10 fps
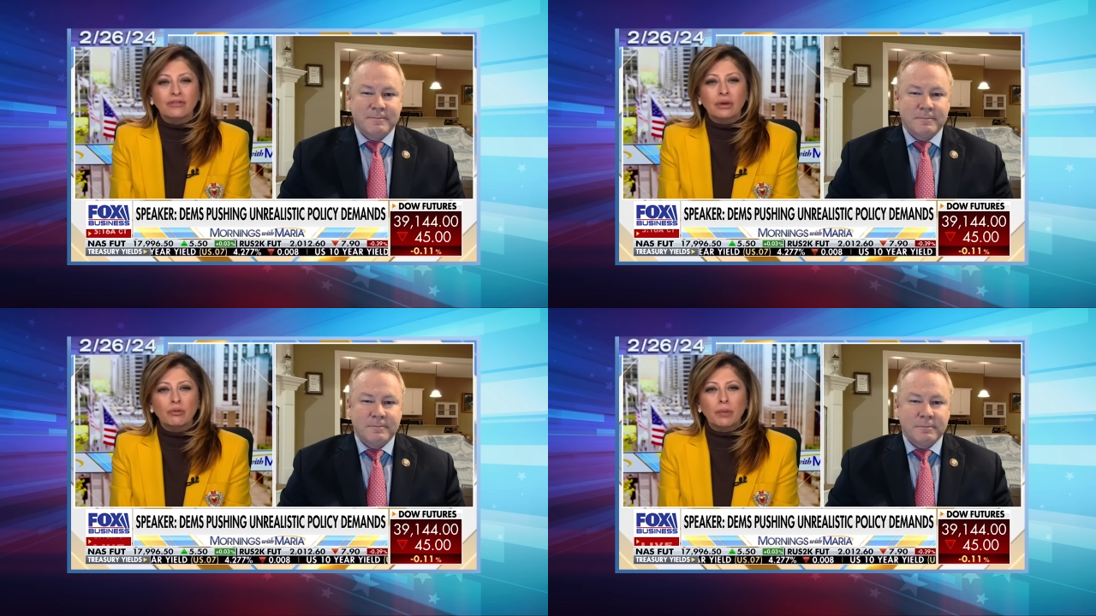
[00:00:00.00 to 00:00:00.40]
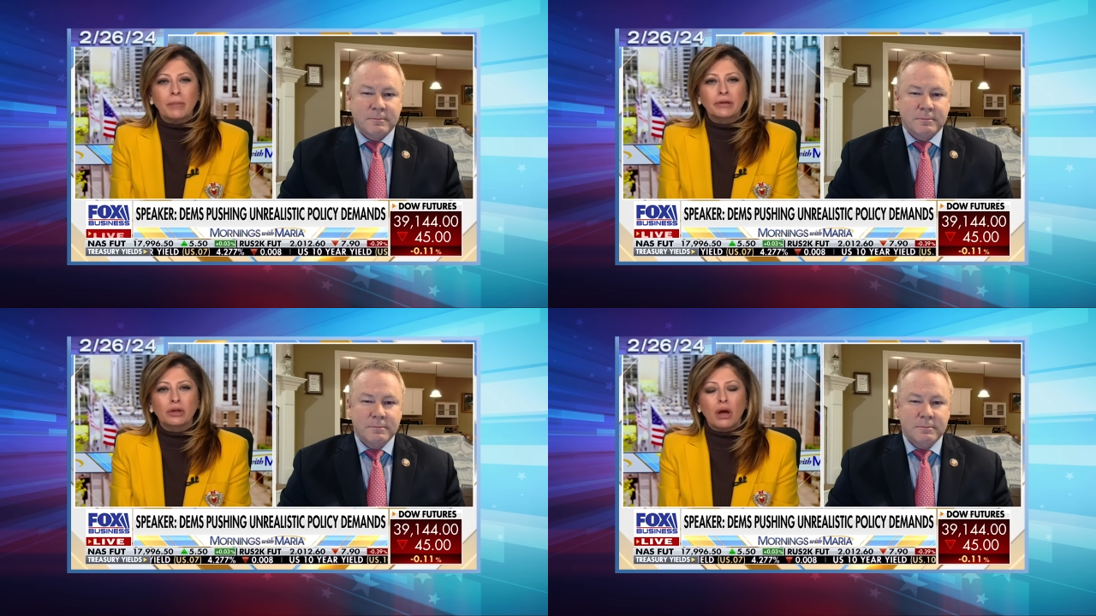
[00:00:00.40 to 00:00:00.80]
Speaker 1: some
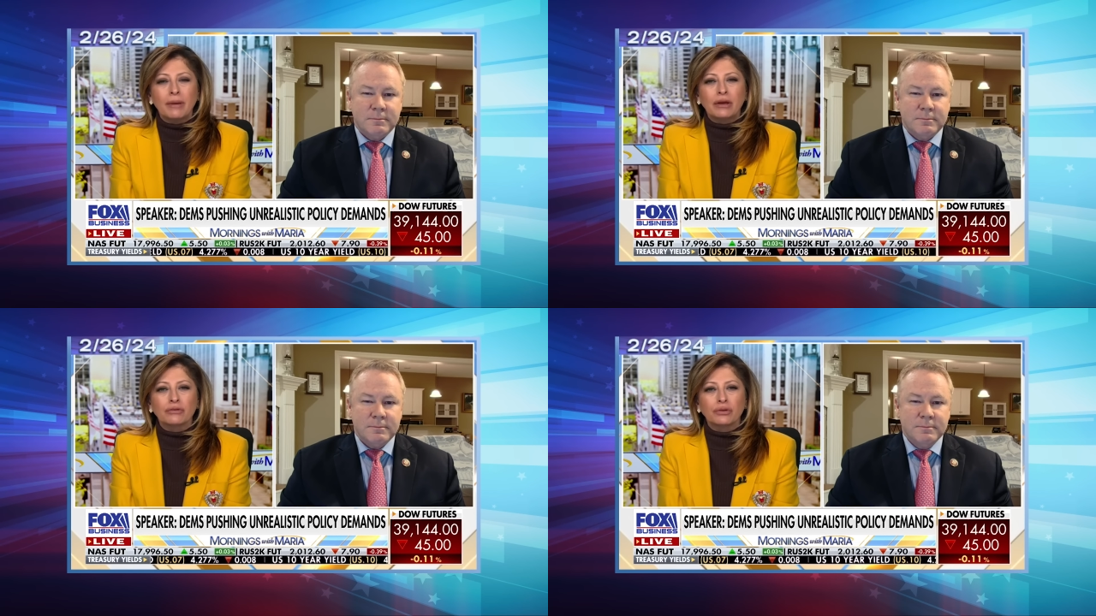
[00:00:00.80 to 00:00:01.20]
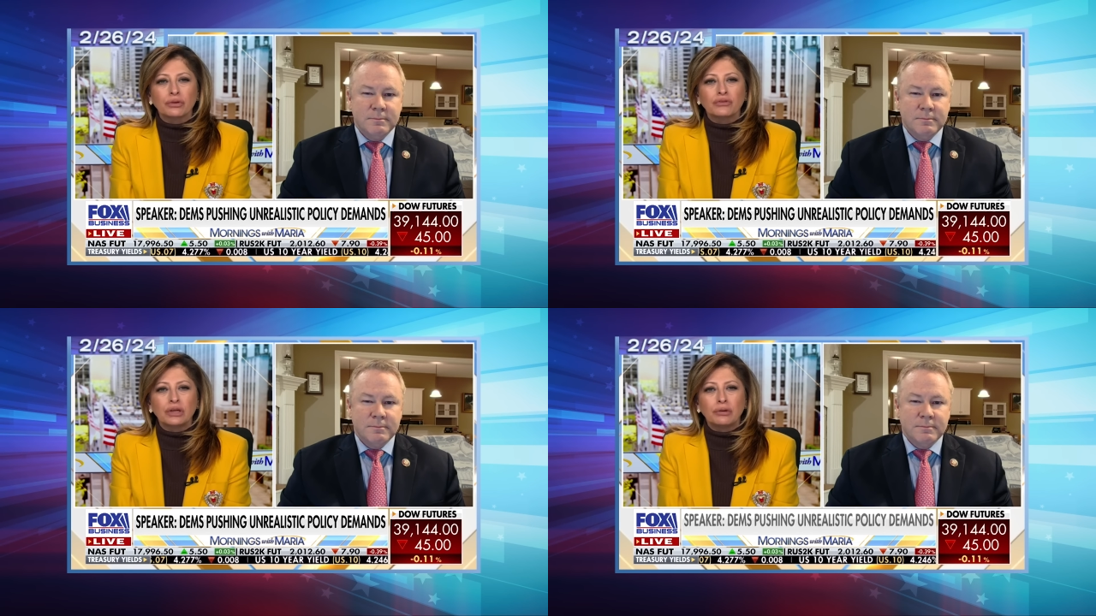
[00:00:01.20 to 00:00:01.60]
Republican lawmakers are
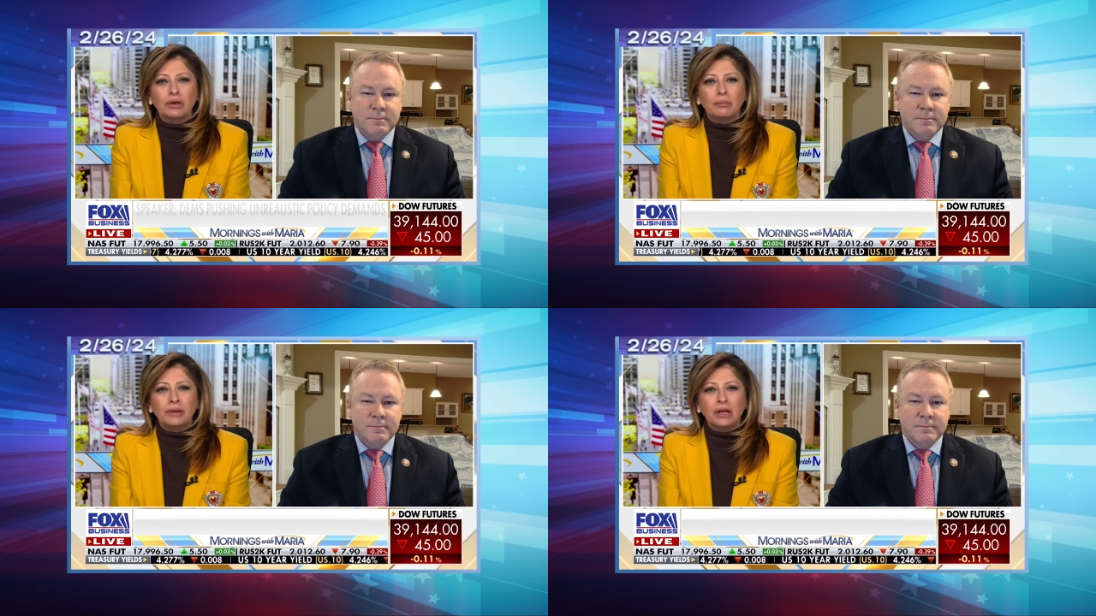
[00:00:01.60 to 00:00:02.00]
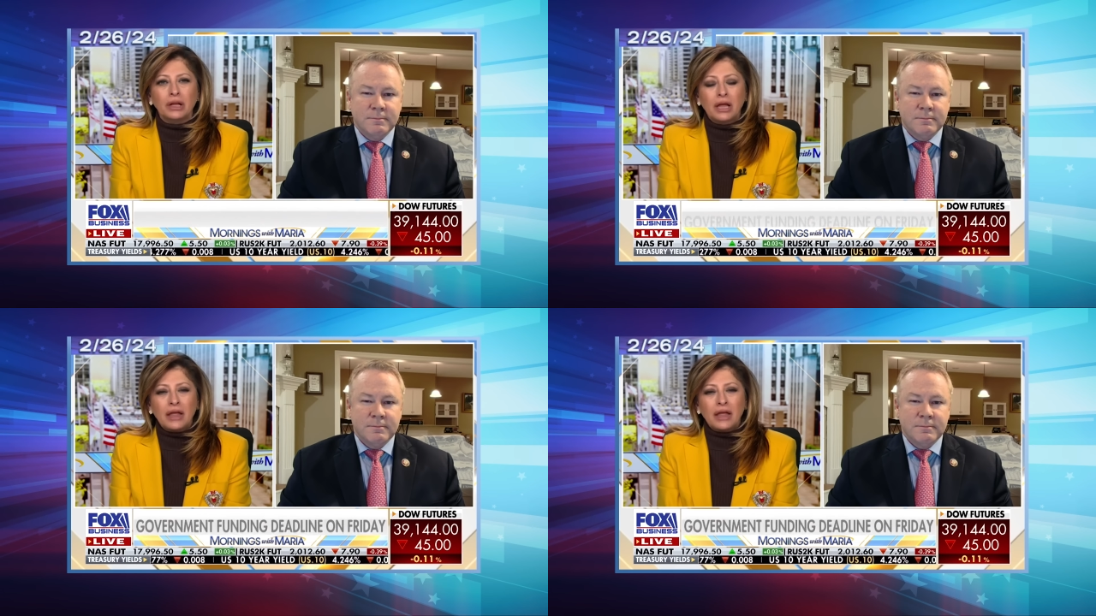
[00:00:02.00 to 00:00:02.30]
considering a bill